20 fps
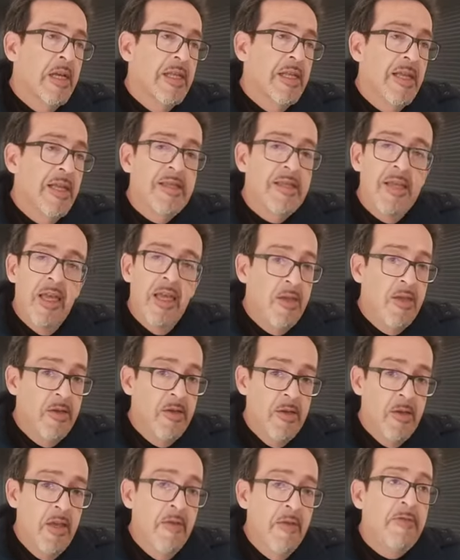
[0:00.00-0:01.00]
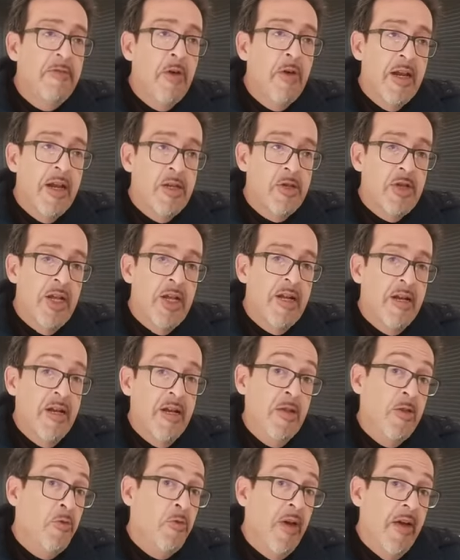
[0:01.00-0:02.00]
They say if you are a
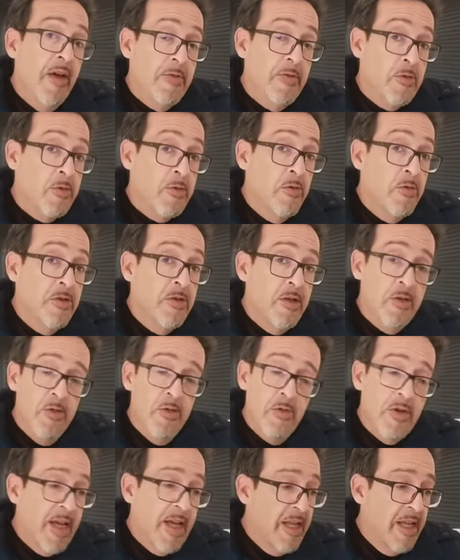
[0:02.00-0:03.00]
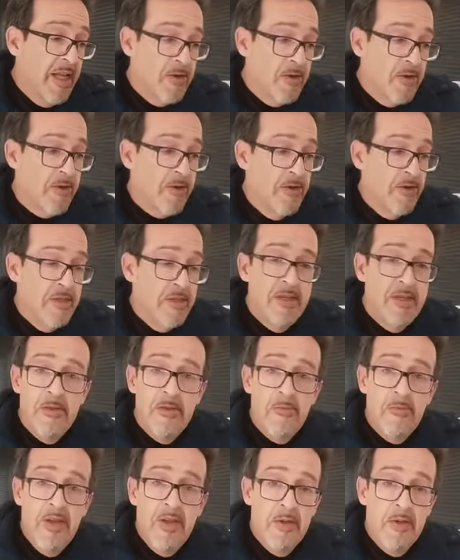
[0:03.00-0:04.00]
general, you have soldiers, you can't cross this
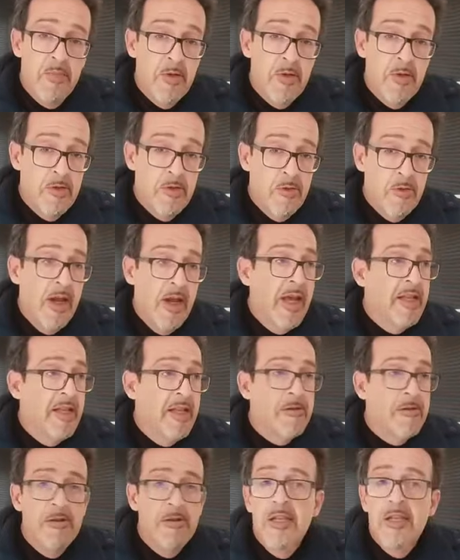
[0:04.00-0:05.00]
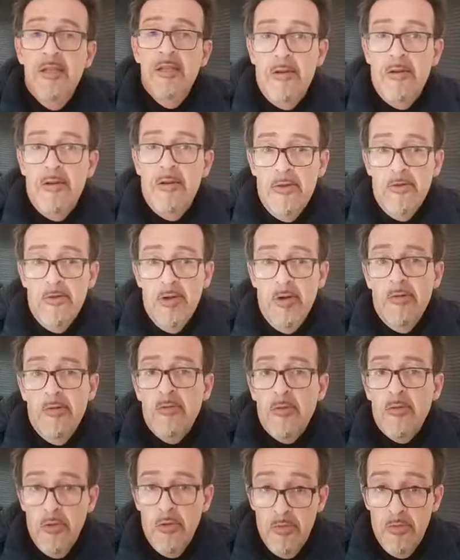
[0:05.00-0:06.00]
river because you are entering the territory of
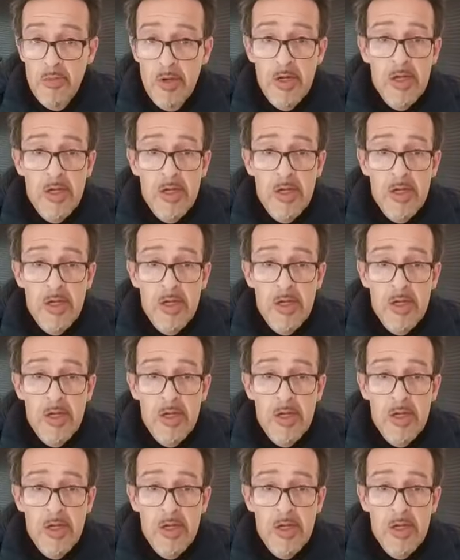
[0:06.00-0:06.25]
Rome.